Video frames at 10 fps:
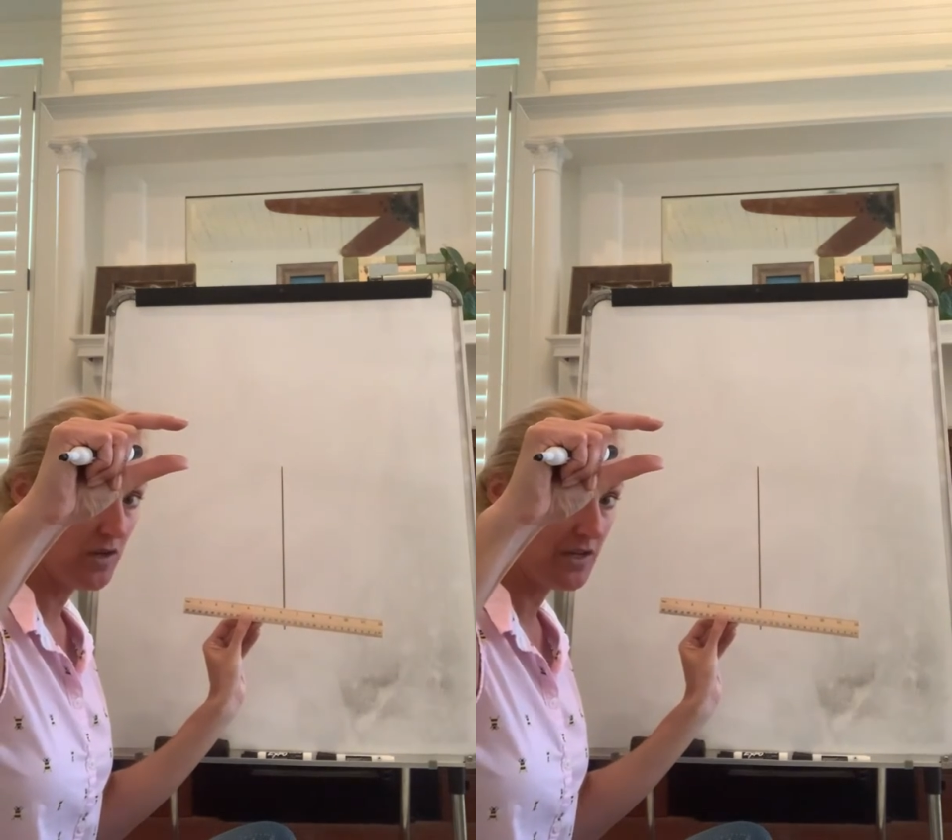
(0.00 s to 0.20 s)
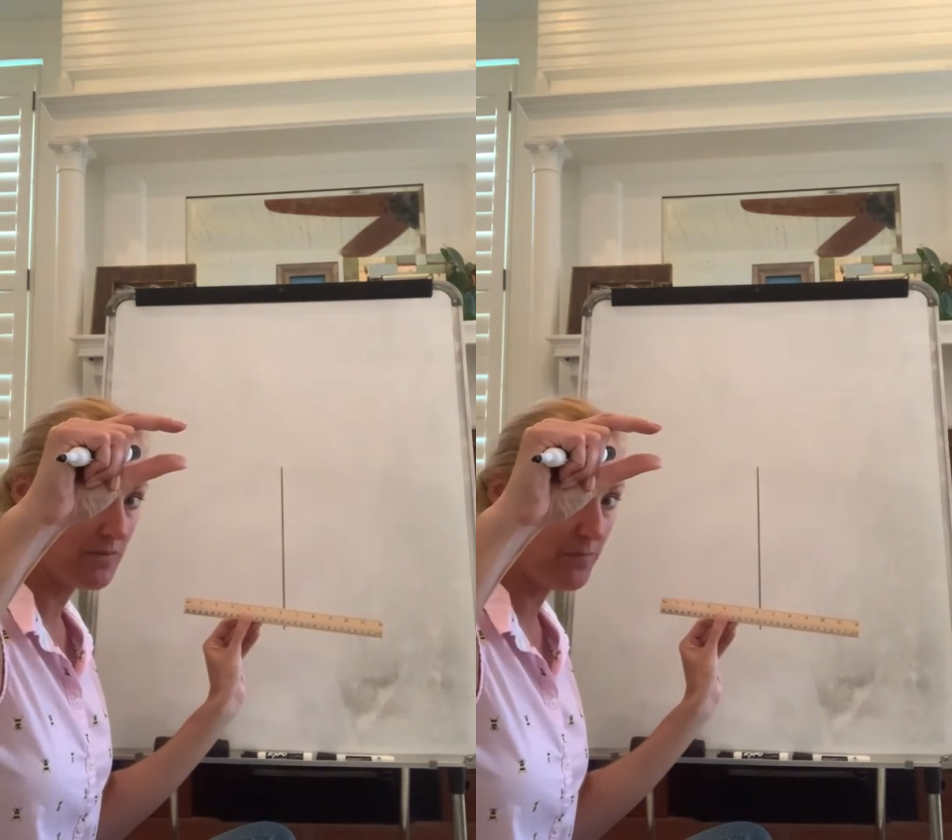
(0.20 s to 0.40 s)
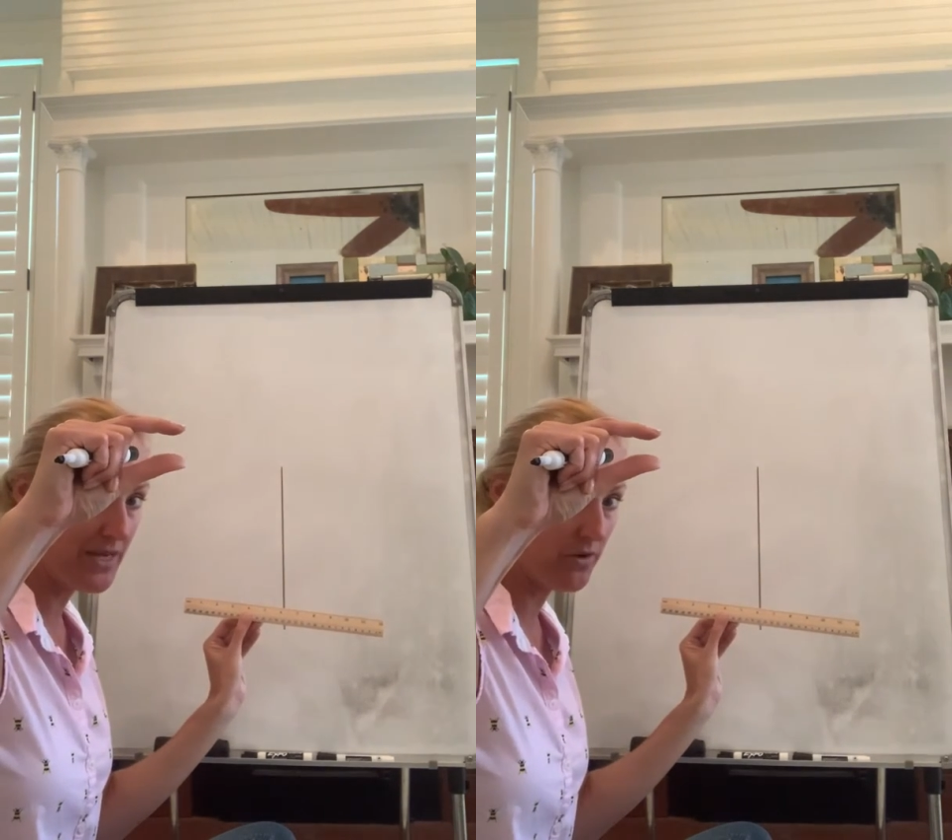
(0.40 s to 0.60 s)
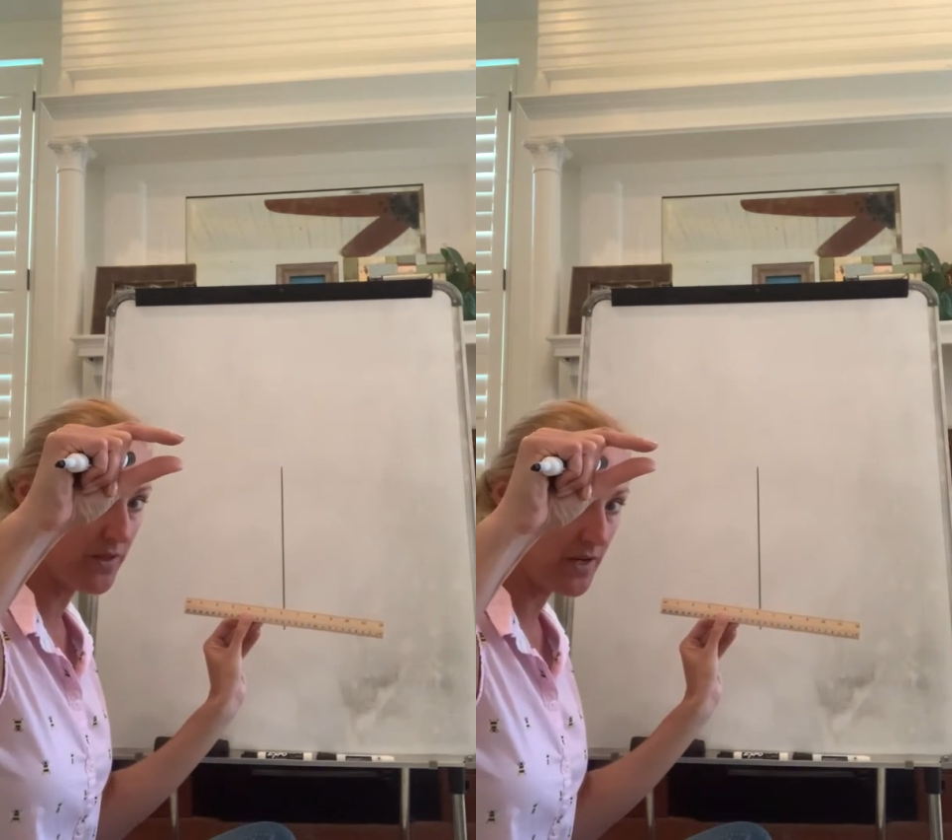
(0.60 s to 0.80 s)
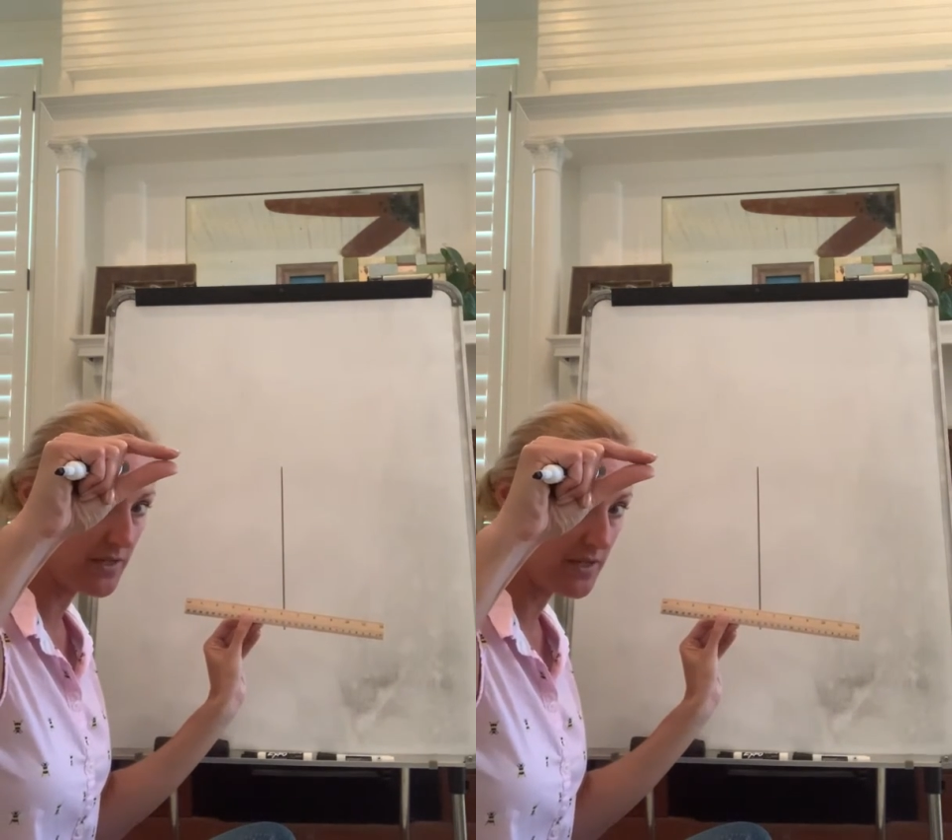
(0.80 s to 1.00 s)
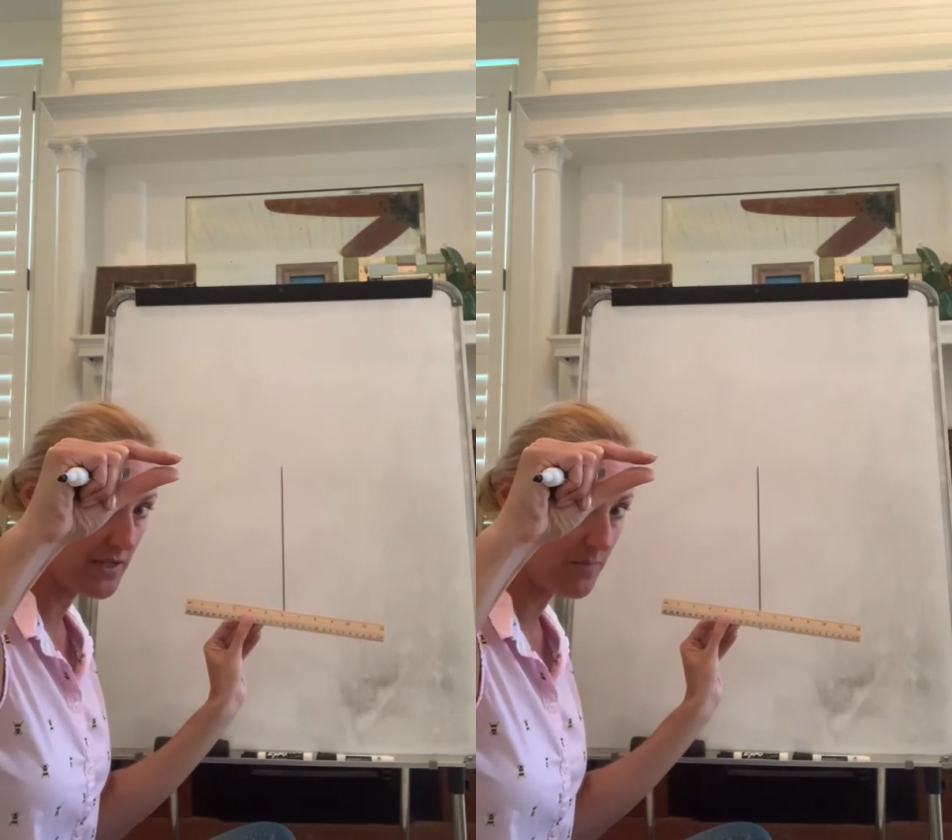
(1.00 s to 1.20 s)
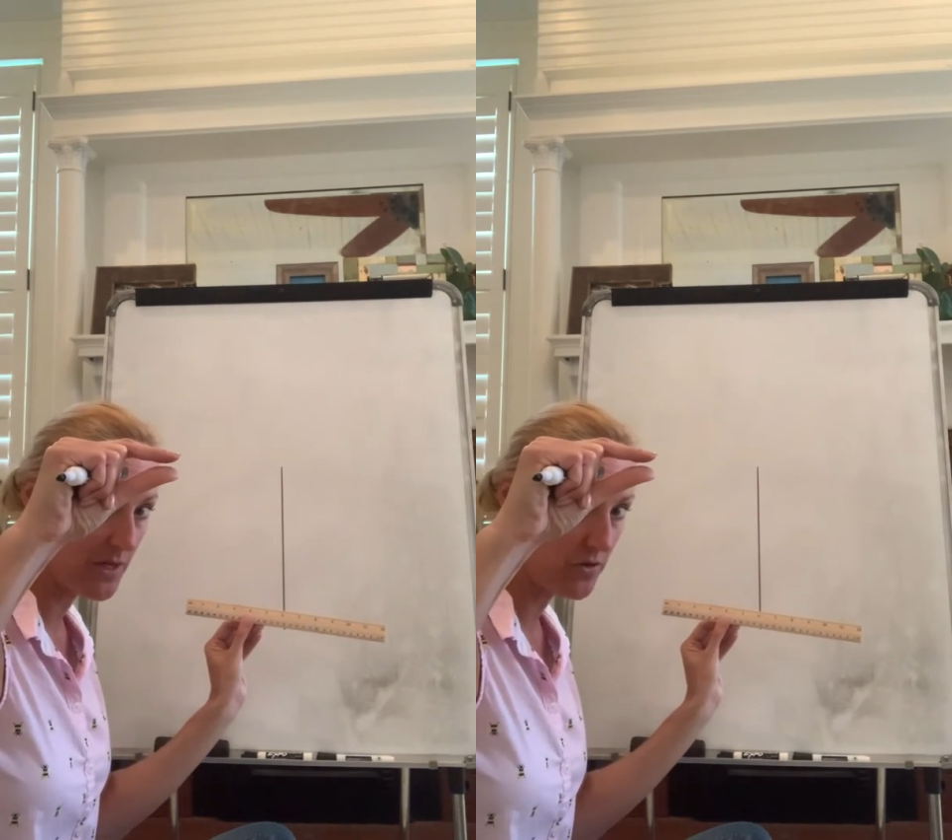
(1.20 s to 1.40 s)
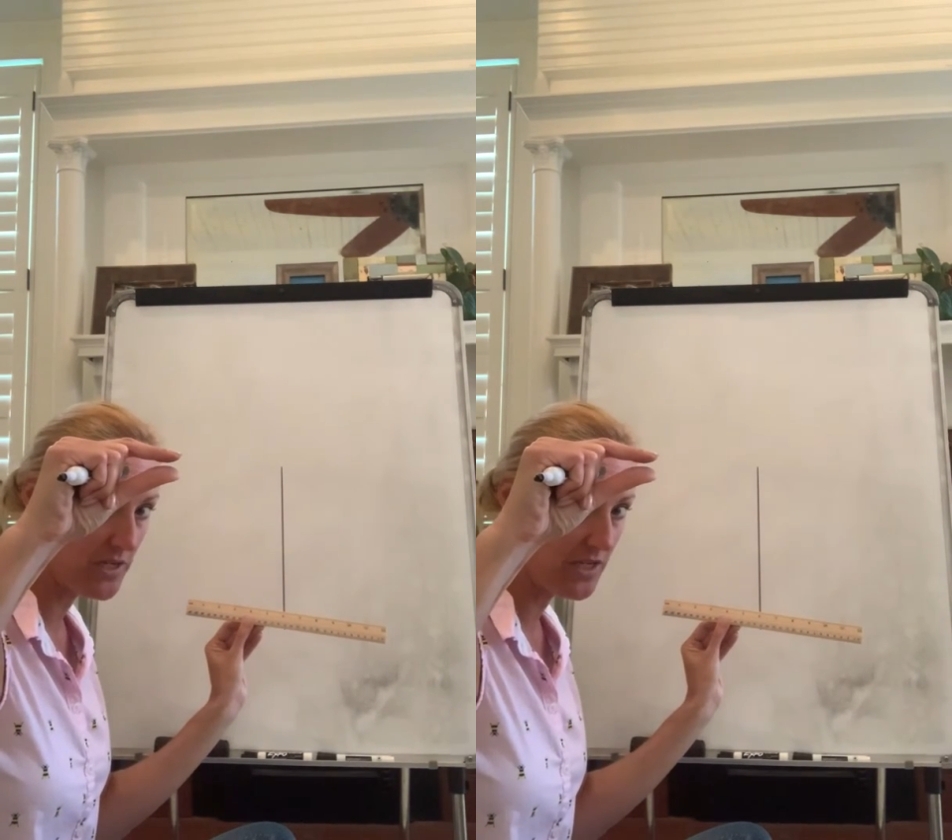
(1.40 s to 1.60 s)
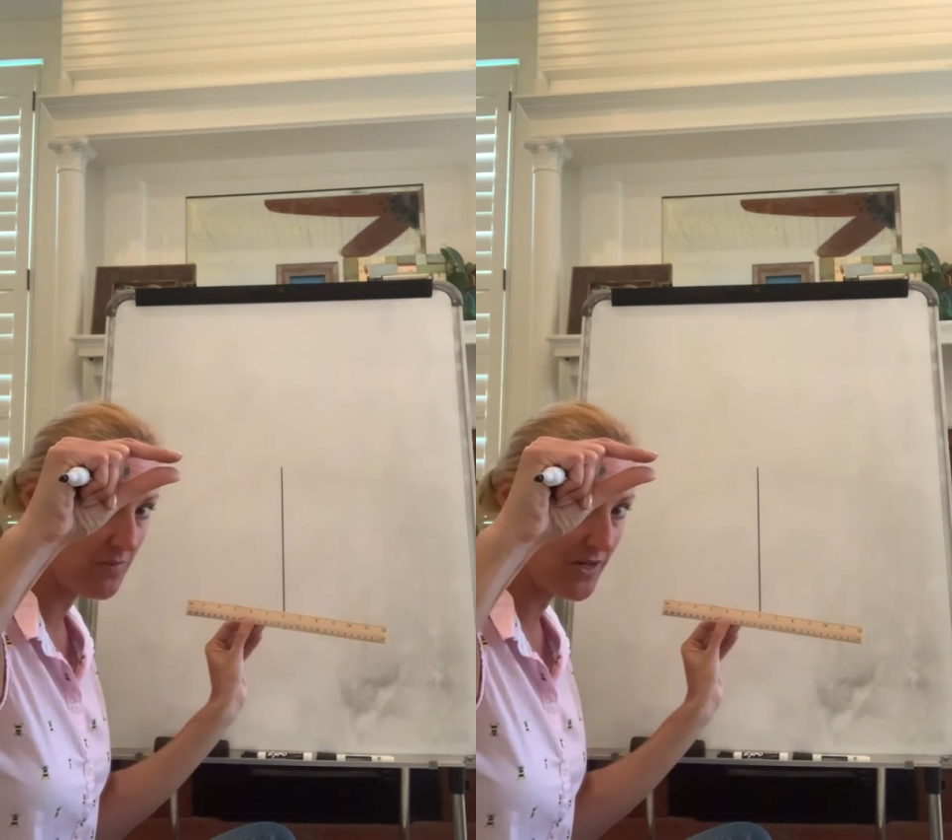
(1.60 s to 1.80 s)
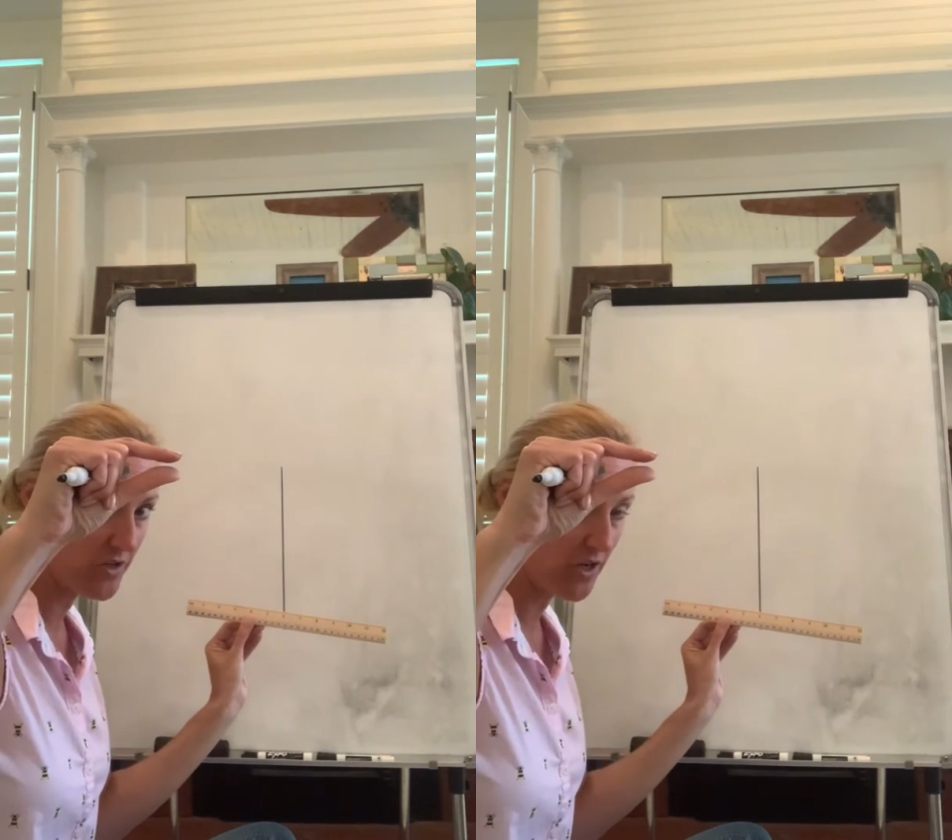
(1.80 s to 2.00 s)
It's bigger than a centimeter.
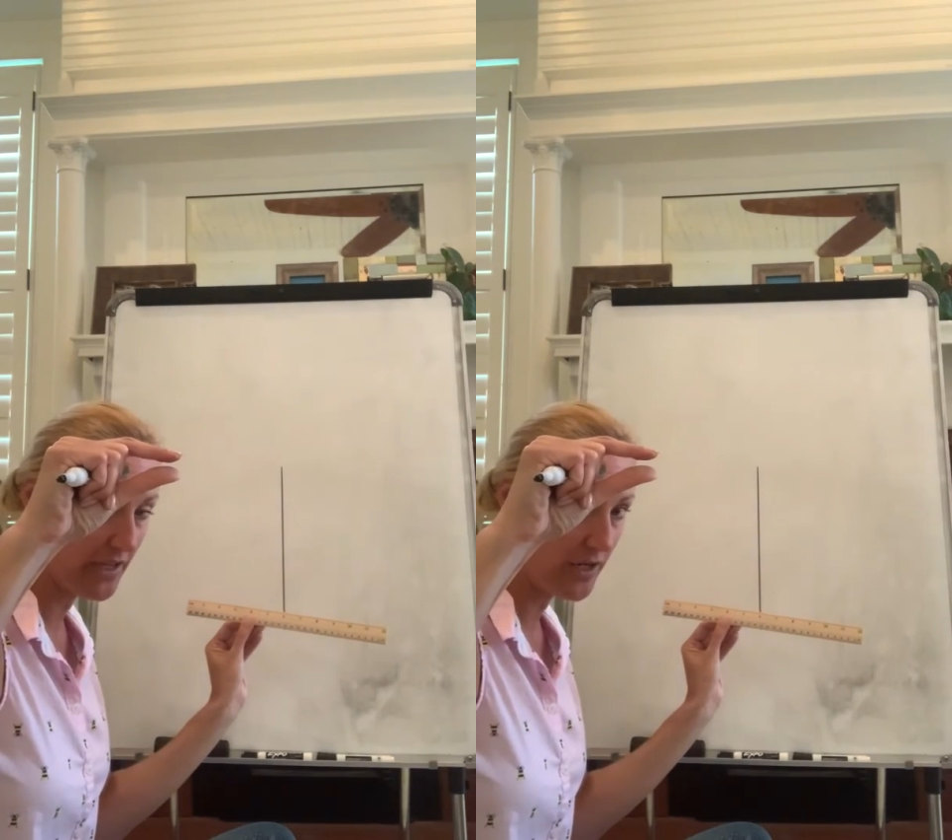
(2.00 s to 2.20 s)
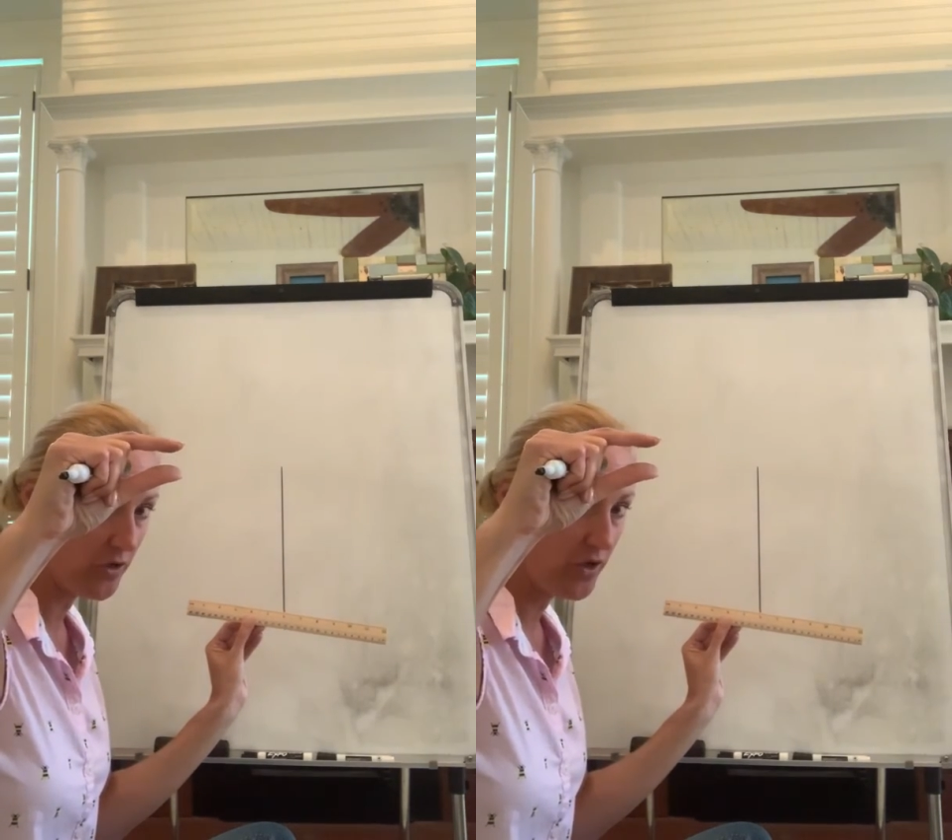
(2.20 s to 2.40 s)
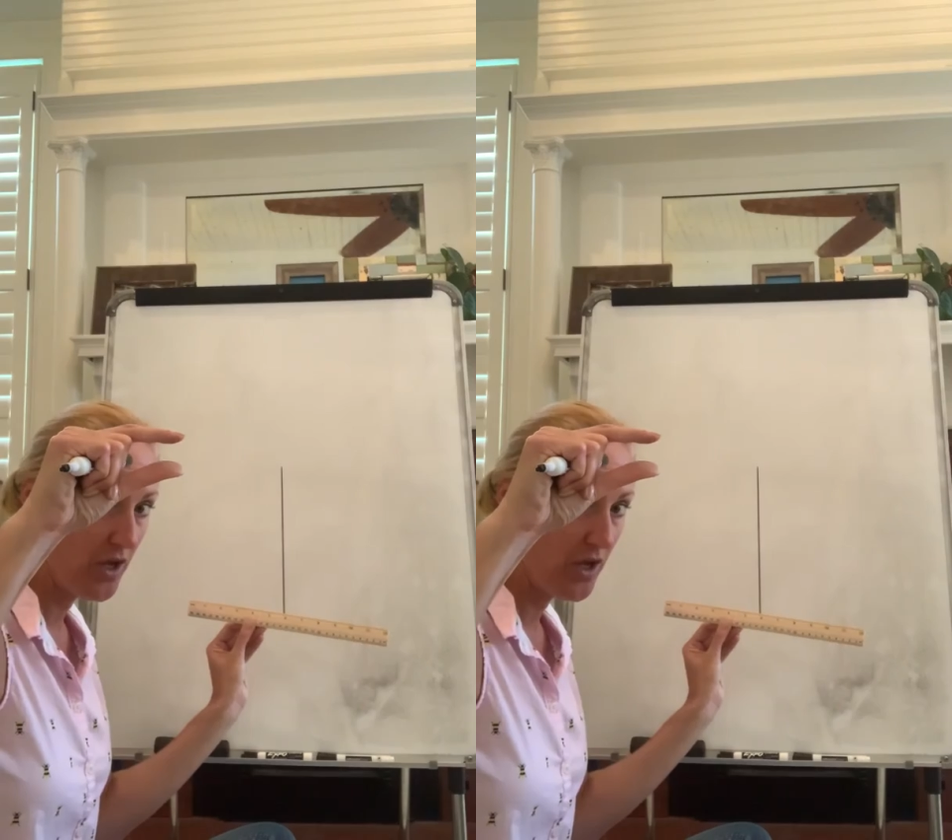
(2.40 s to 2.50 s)
Centimeters are little.